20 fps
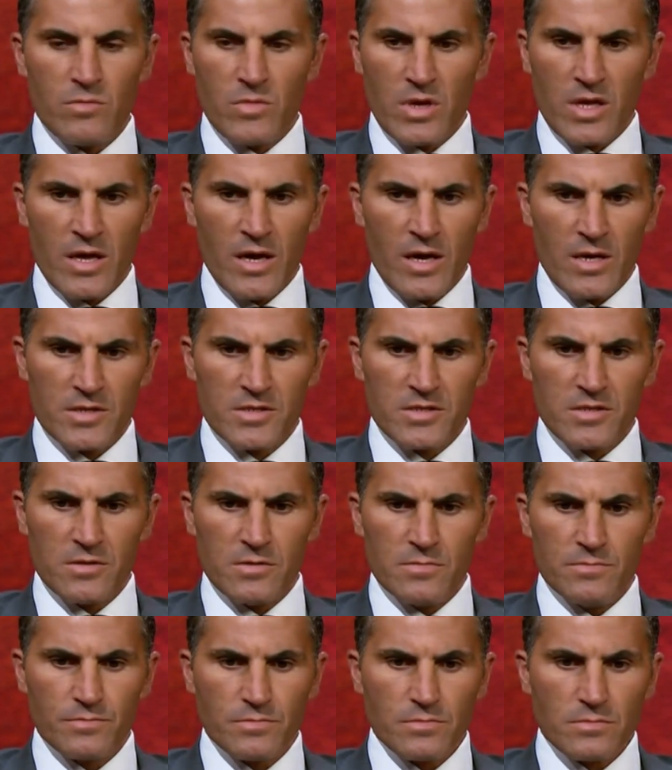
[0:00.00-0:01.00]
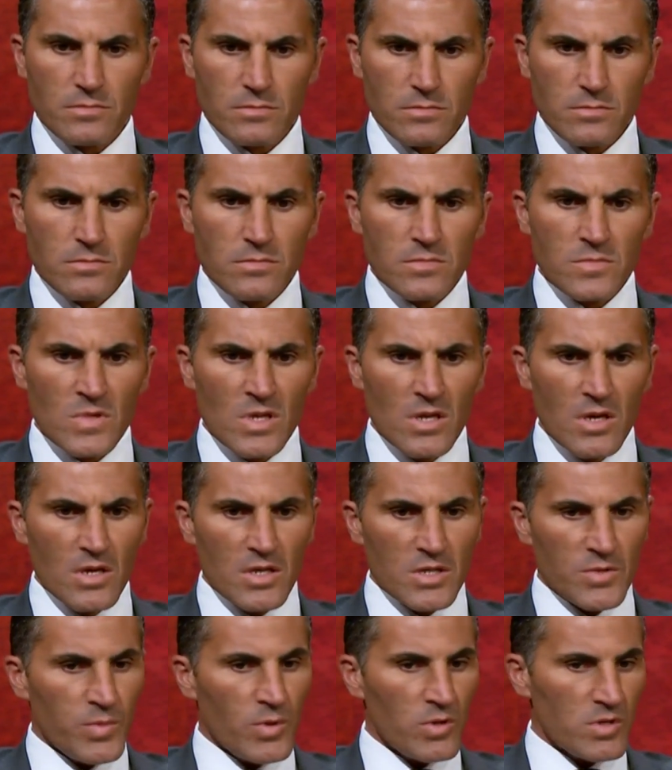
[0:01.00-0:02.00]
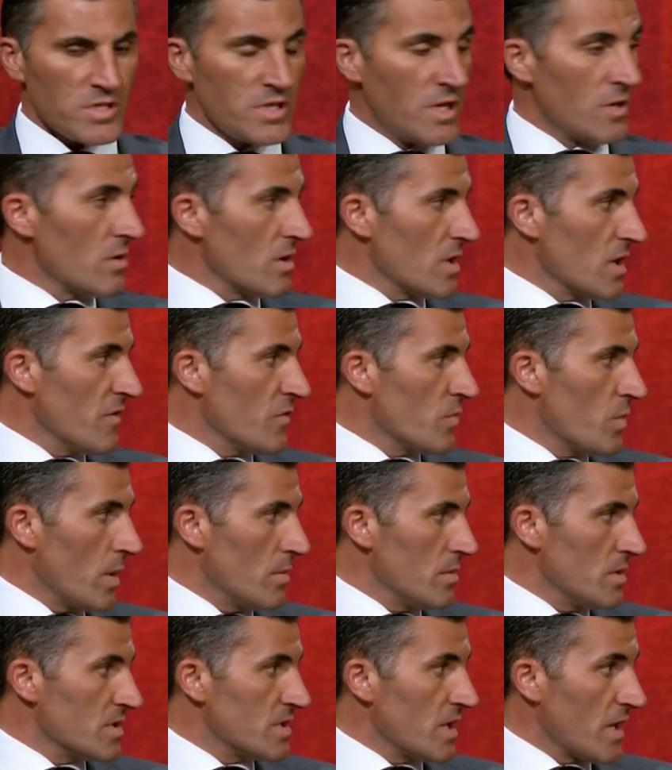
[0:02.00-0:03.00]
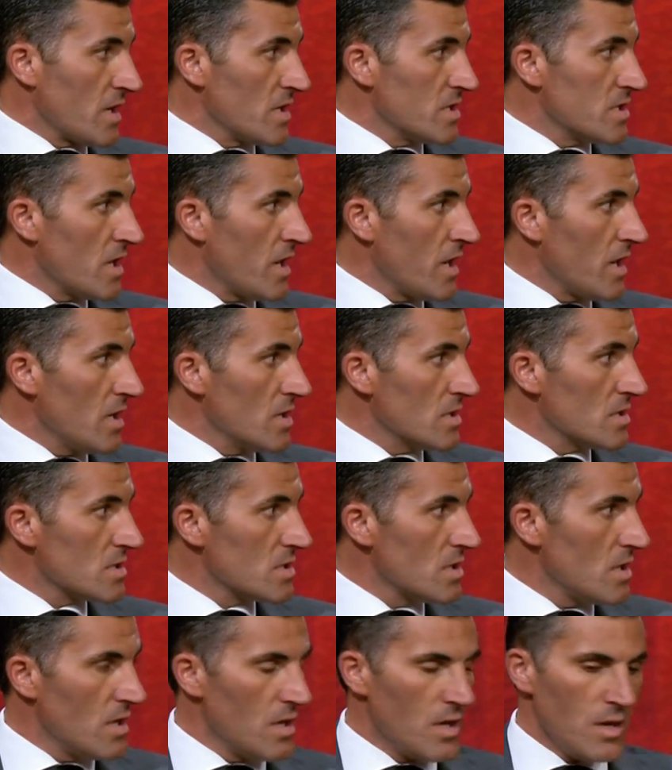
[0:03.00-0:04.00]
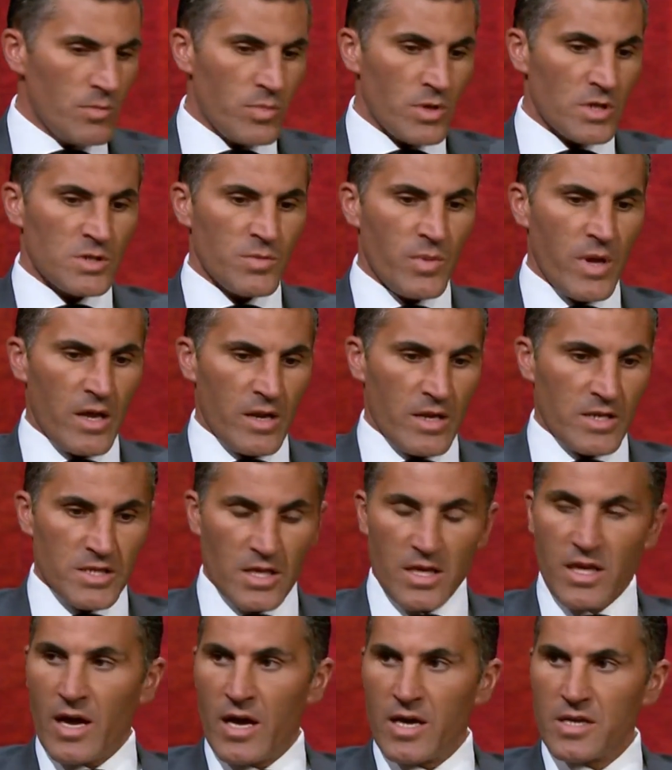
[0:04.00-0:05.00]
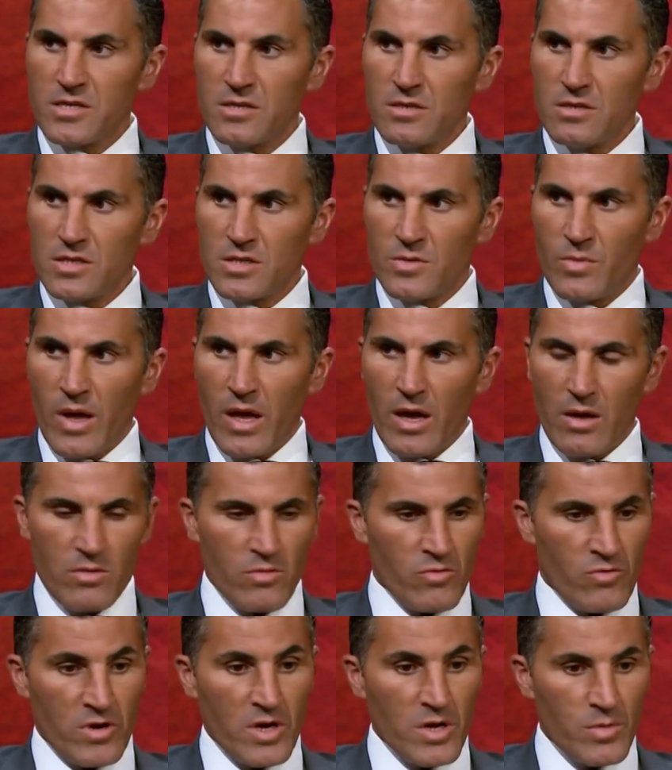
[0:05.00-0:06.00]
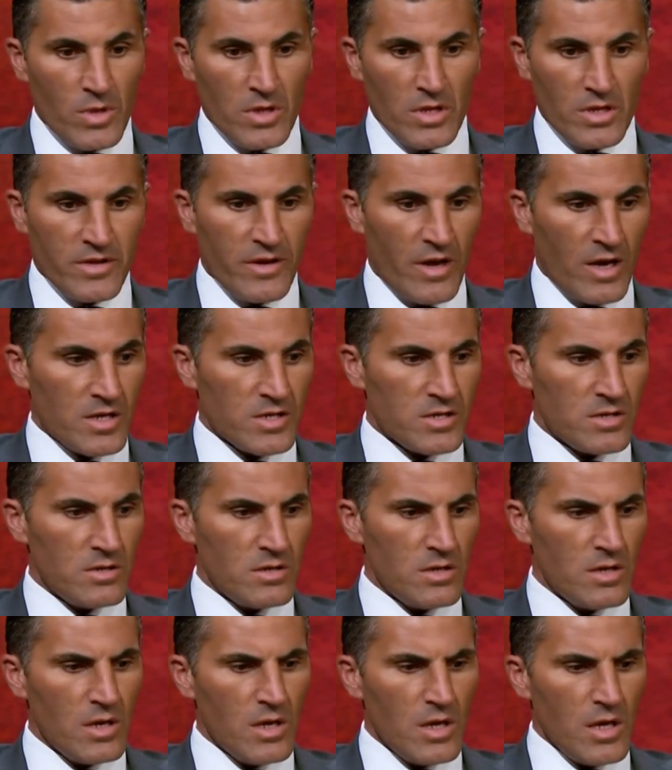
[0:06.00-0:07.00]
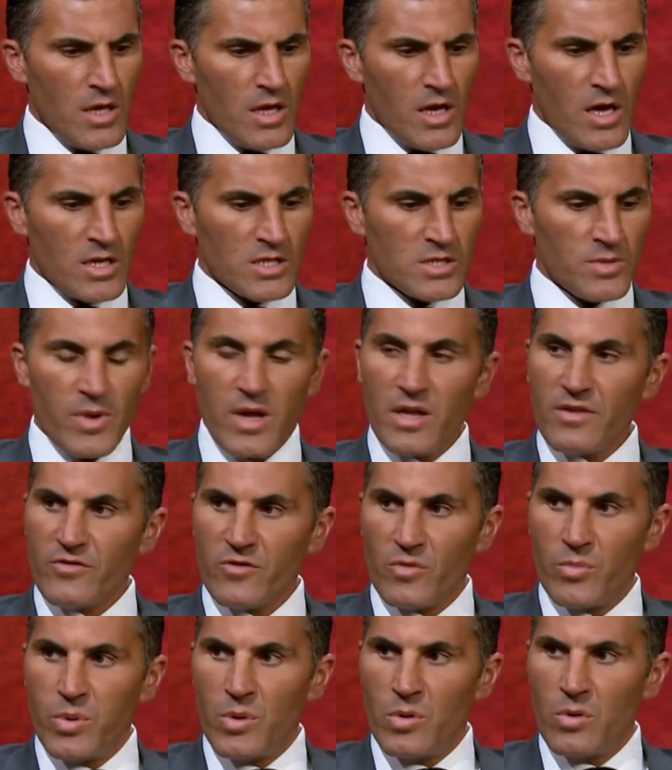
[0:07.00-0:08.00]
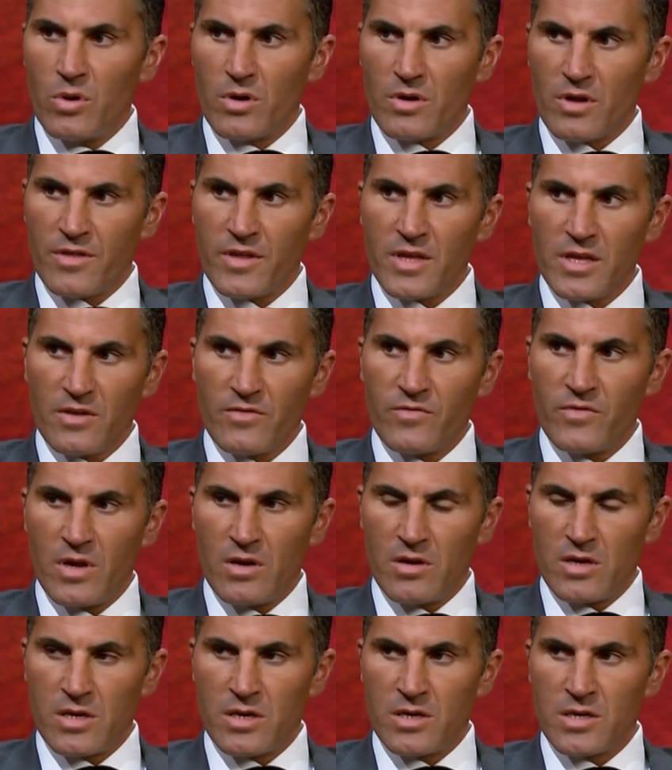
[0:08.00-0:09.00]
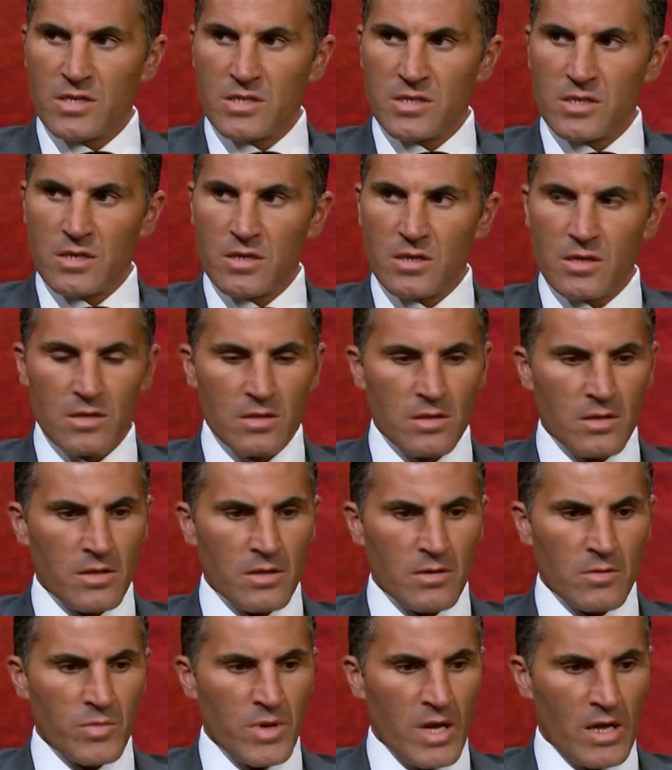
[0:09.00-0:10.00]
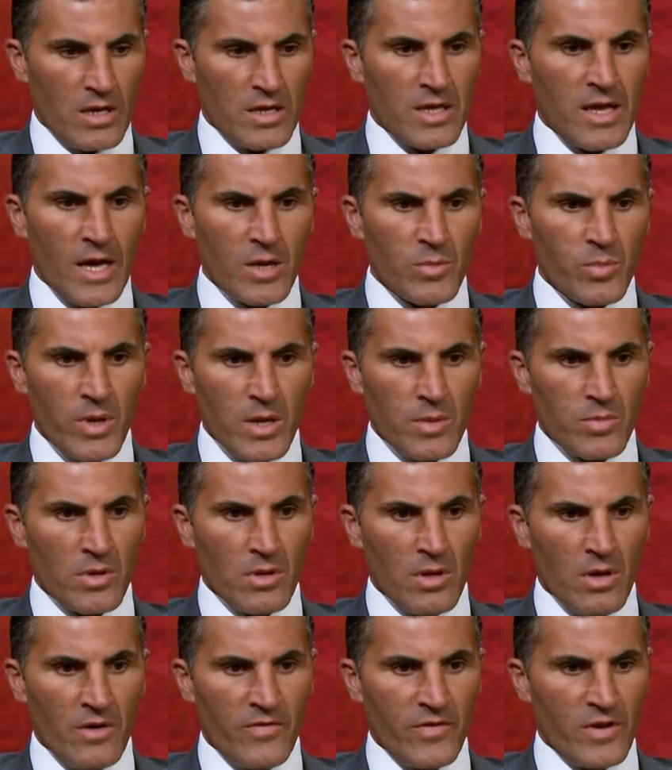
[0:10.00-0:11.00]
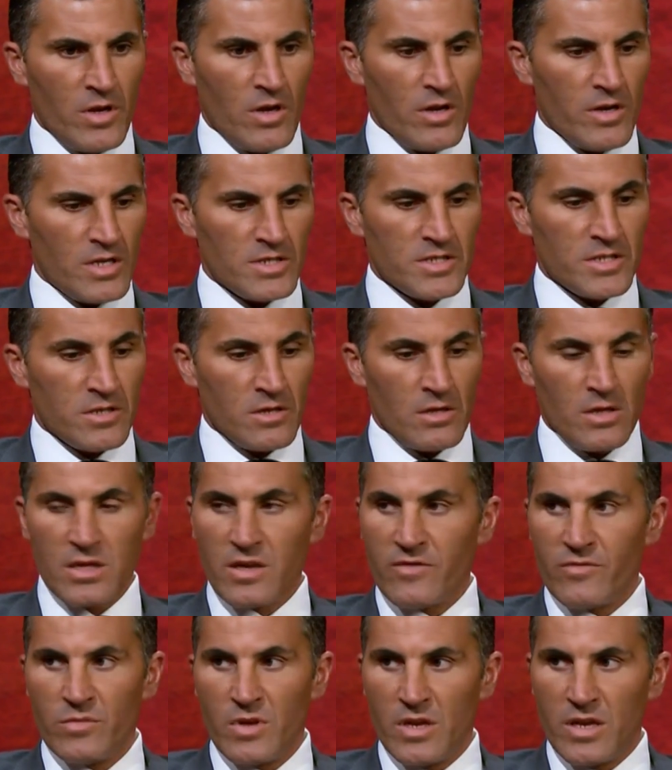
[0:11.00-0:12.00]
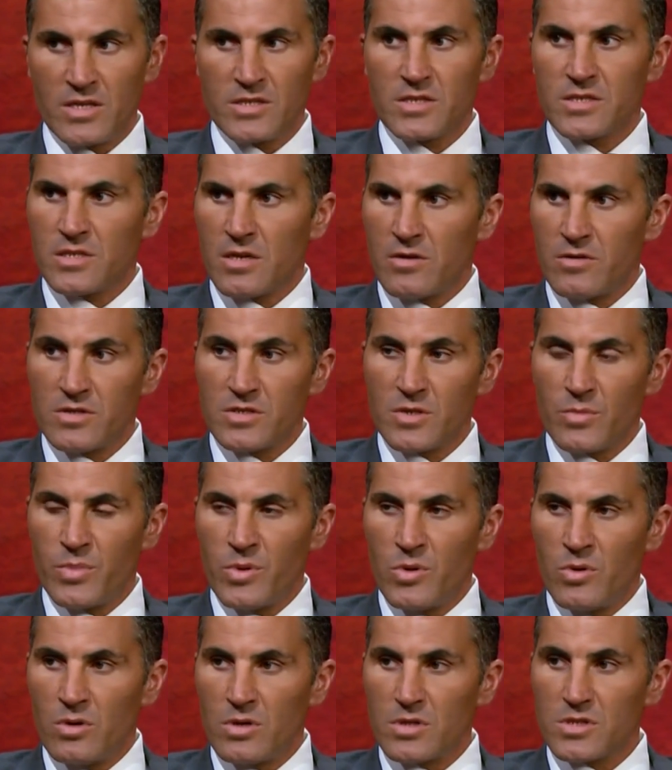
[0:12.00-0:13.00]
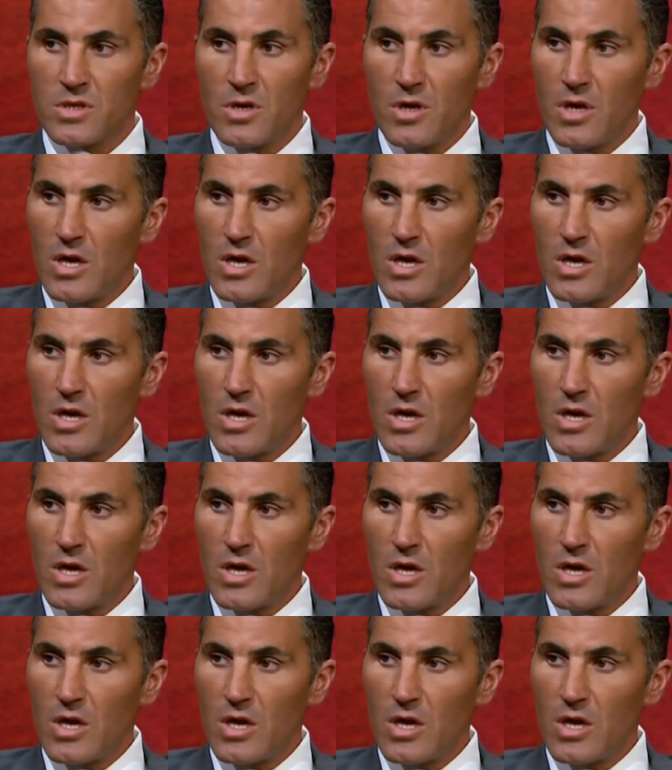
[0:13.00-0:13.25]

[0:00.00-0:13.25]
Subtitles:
regards to sport generally gives people a second chance. But it's about education, it's about rehabilitation, and it's about support. I think it's very easy to be able to cut people off and not necessarily give them the necessary supports